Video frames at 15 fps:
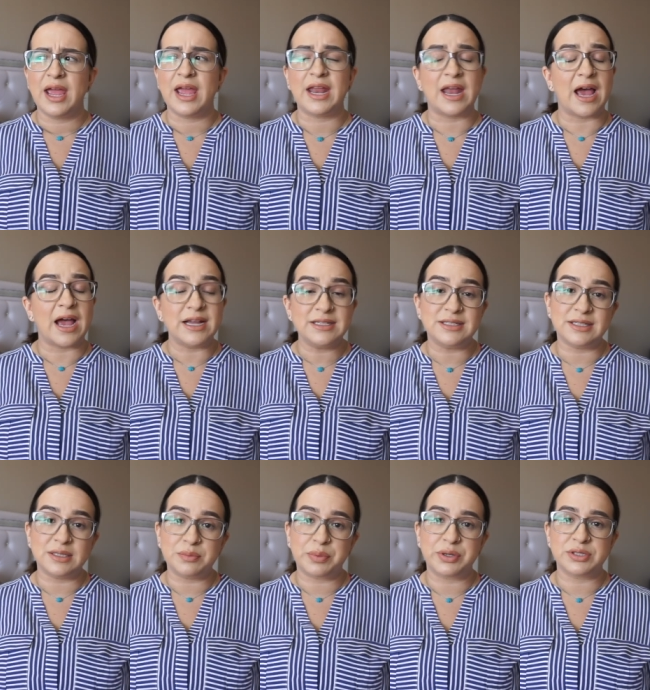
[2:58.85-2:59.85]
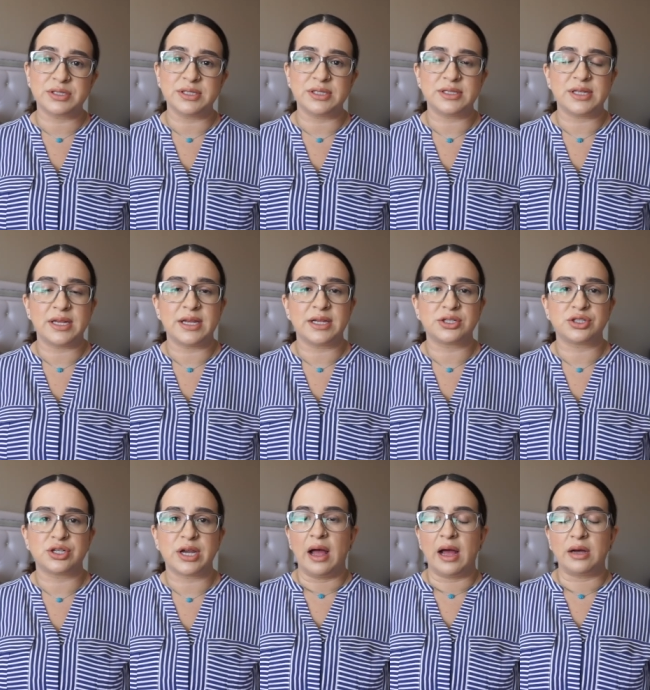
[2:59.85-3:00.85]
and I didn't personally stay an
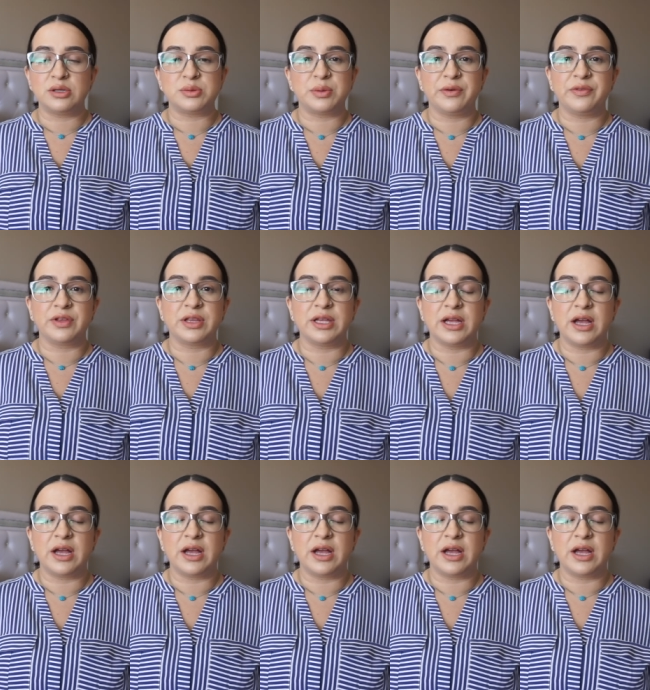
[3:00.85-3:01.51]
extra night I was perfectly